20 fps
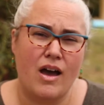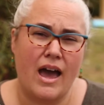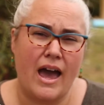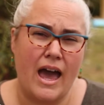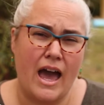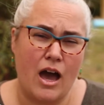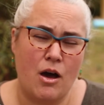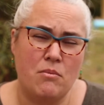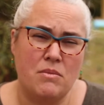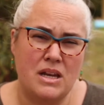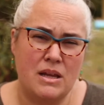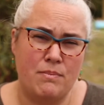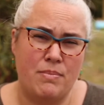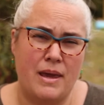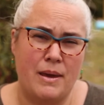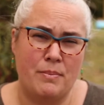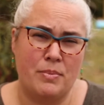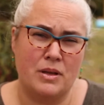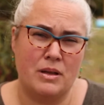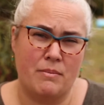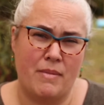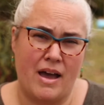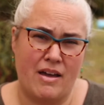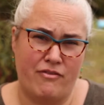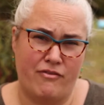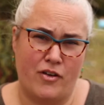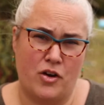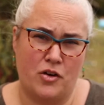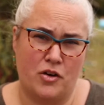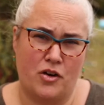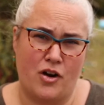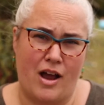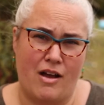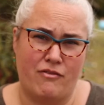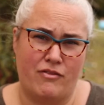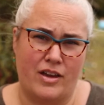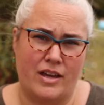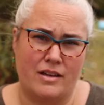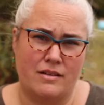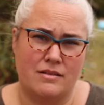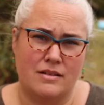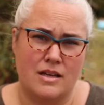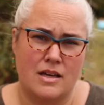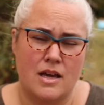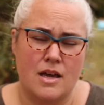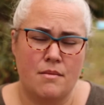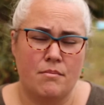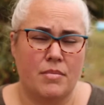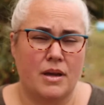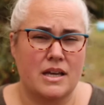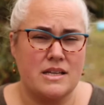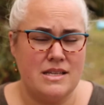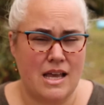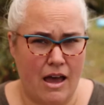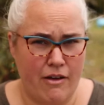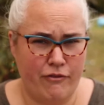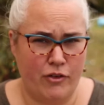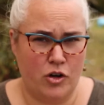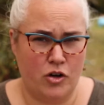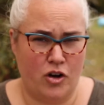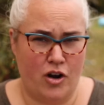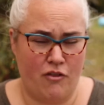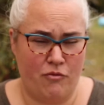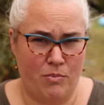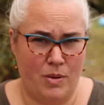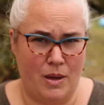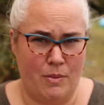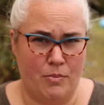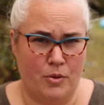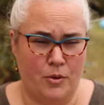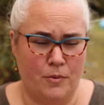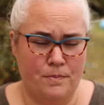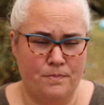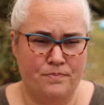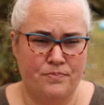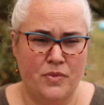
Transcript: how many people am I photographing, because I photograph people.